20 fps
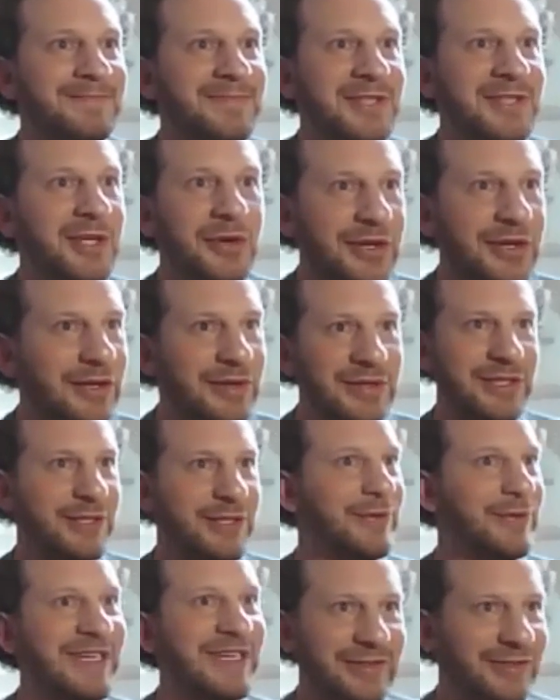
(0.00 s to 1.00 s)
you're used
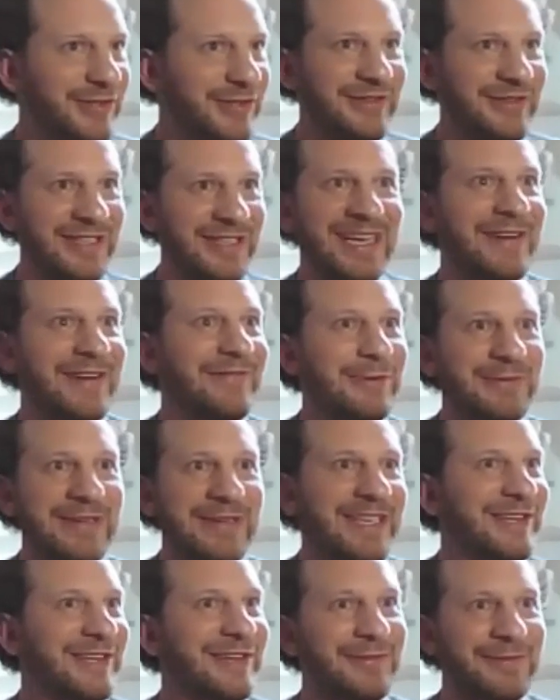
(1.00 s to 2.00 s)
to it. You're doing it every
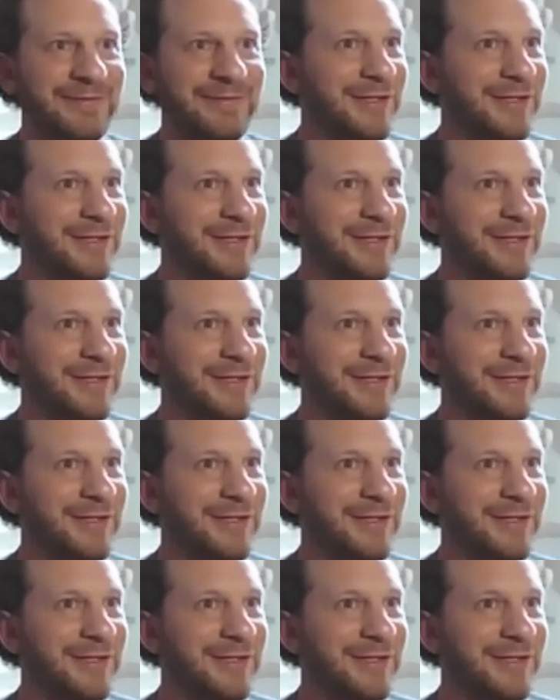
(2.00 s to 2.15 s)
week.